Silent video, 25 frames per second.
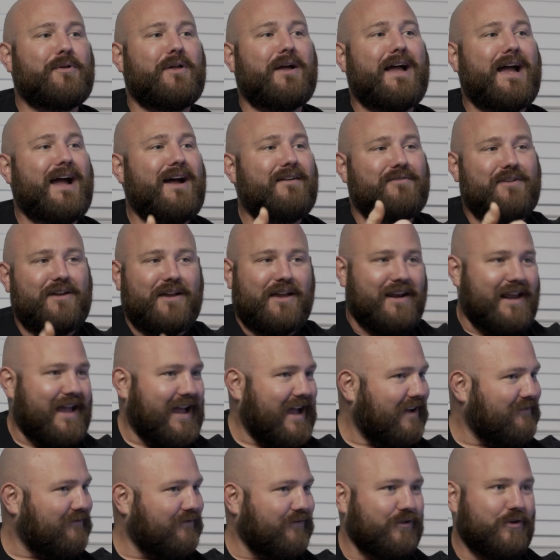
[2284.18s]
I have that can
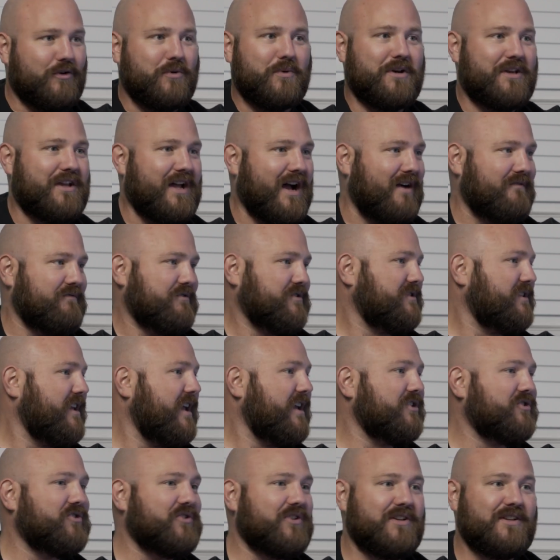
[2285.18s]
have fluid
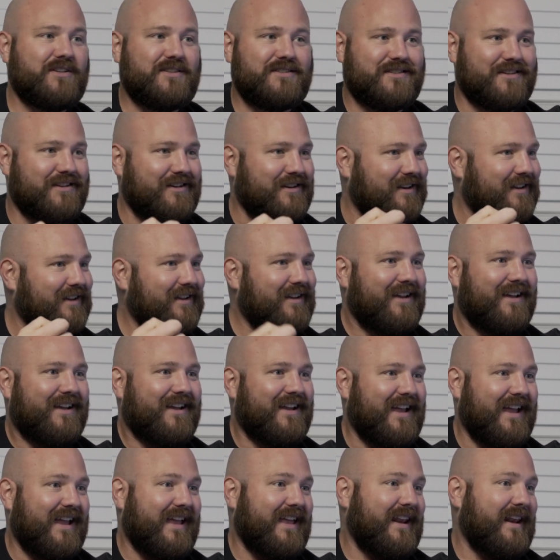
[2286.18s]
conversations
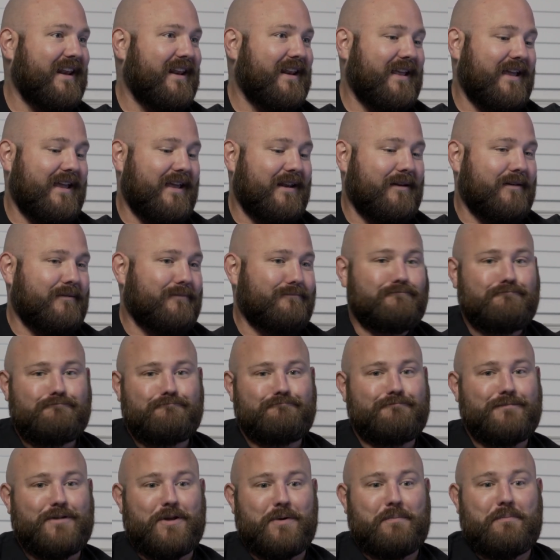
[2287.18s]
and
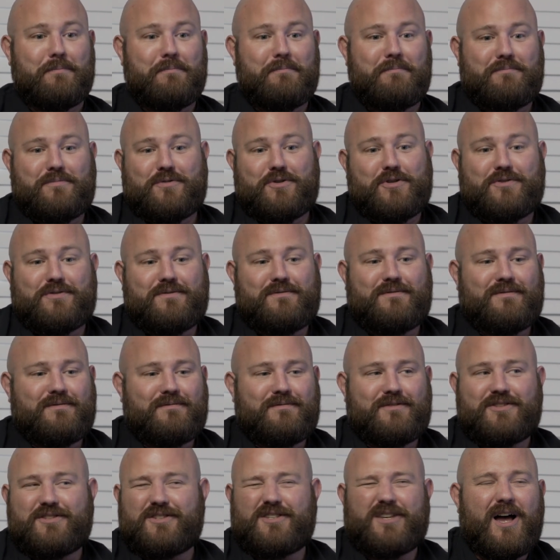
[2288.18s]
just
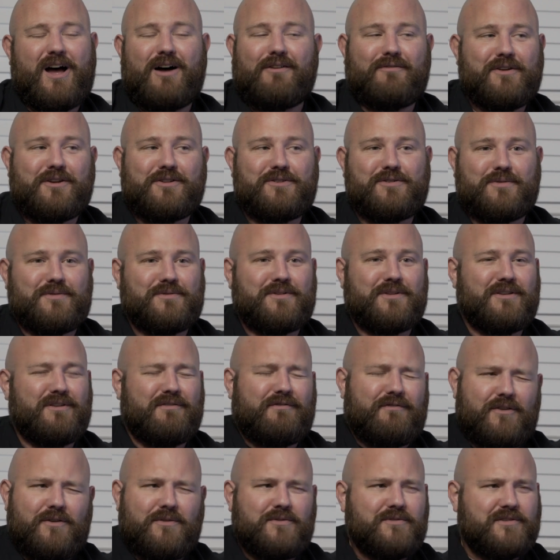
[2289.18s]
solve issues and
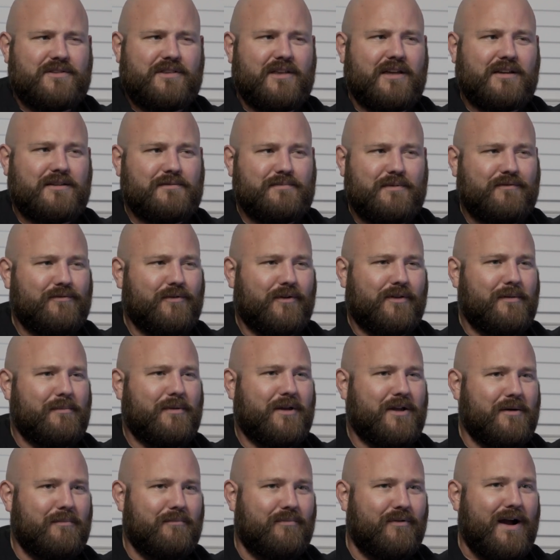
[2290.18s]
diffuse things before they
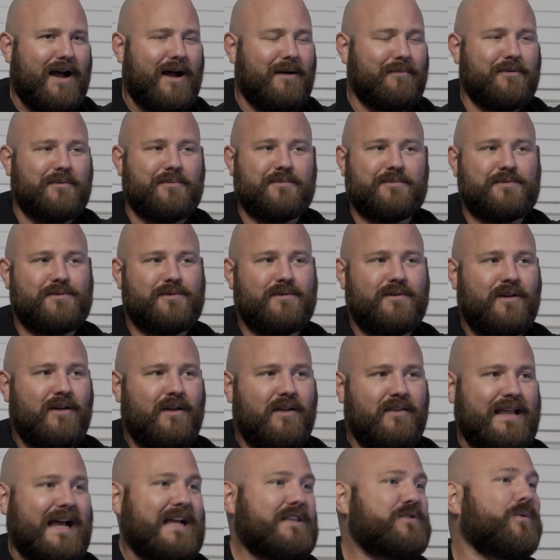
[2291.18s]
become problems,
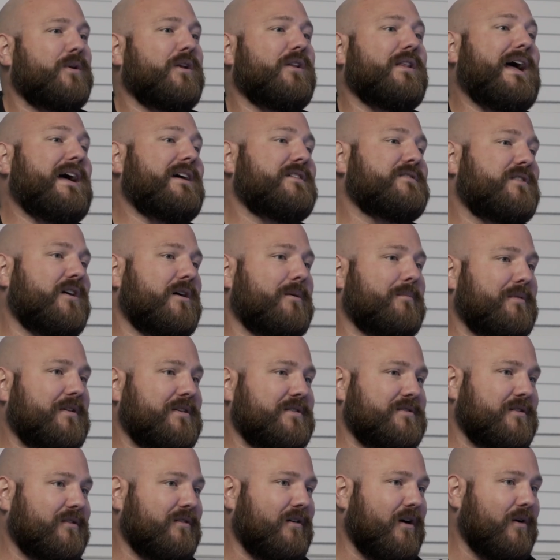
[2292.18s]
that's what allows
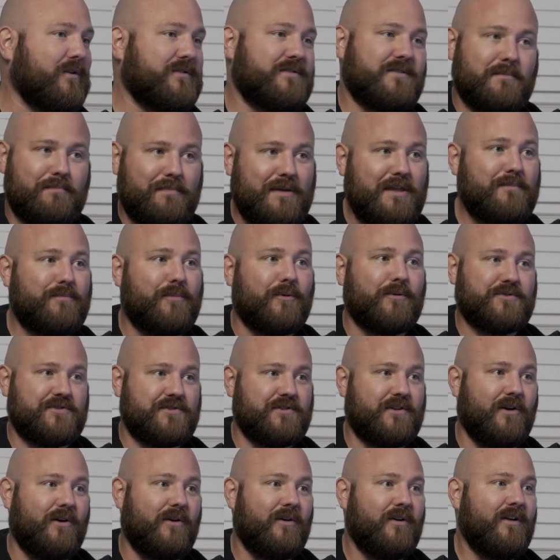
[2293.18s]
companies to grow. It's the people
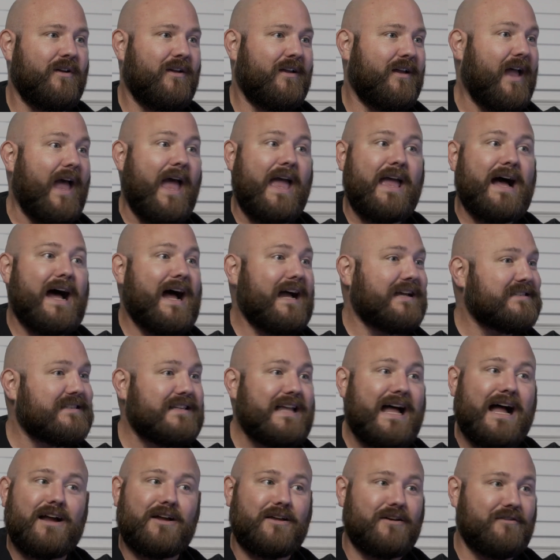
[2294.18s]
still. AI is
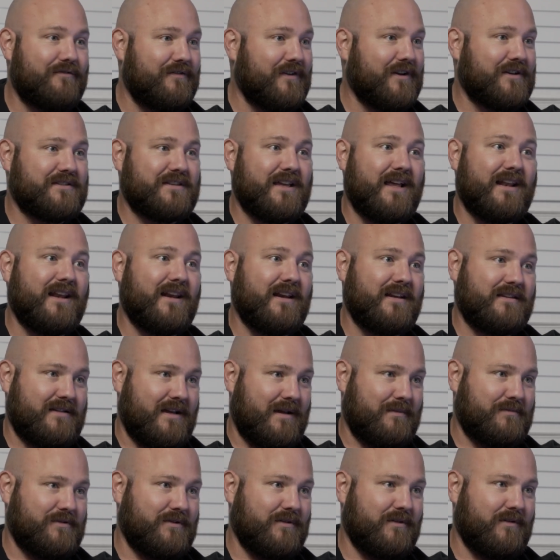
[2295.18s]
not going to fix that
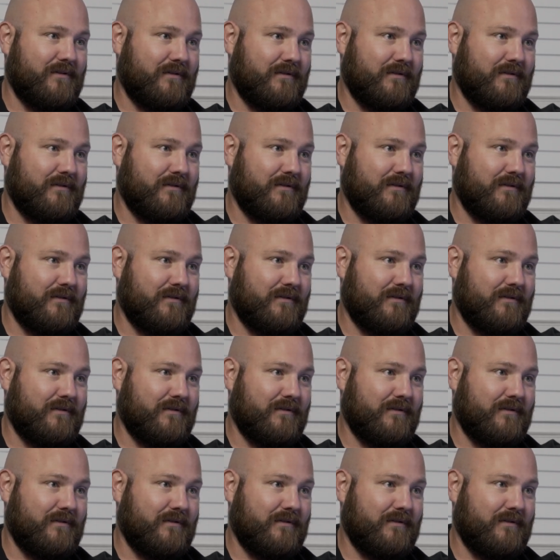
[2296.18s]
anytime soon.